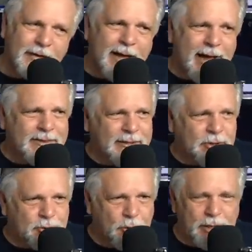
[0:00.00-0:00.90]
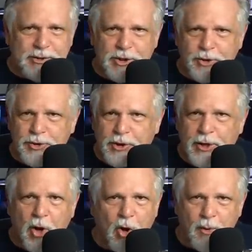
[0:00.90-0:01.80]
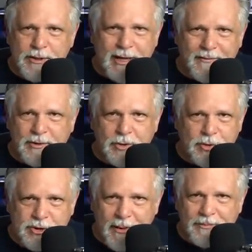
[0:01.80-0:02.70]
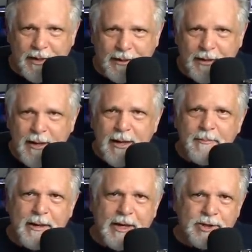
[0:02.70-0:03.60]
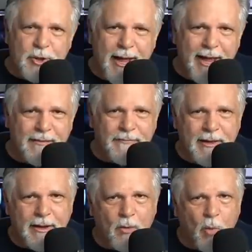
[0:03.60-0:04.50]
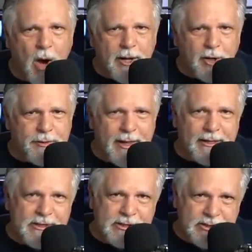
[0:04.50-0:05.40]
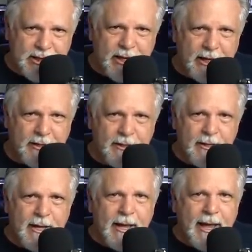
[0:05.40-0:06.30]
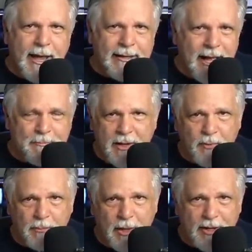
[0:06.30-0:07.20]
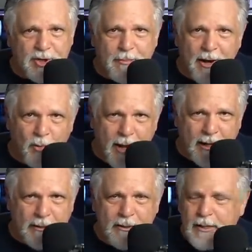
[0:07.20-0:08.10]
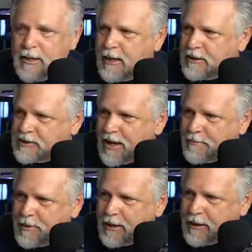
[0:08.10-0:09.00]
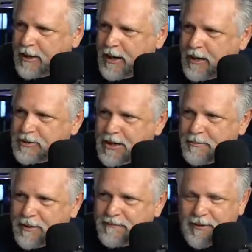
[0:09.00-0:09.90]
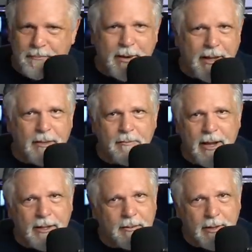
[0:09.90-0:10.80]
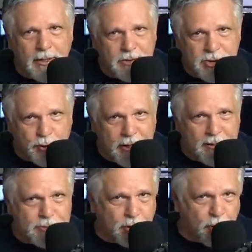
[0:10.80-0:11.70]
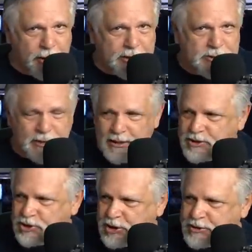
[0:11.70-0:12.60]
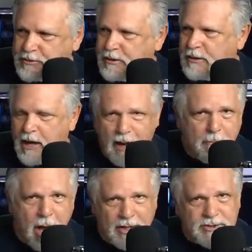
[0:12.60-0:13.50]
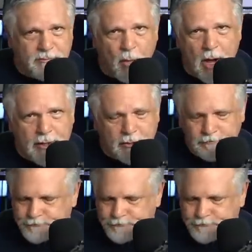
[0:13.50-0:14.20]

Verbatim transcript: I think the truth is you're going to always have to do something, because you have water that is sitting and not being replenished by rain. It's not being fed by streams or creeks. It's just a box of water.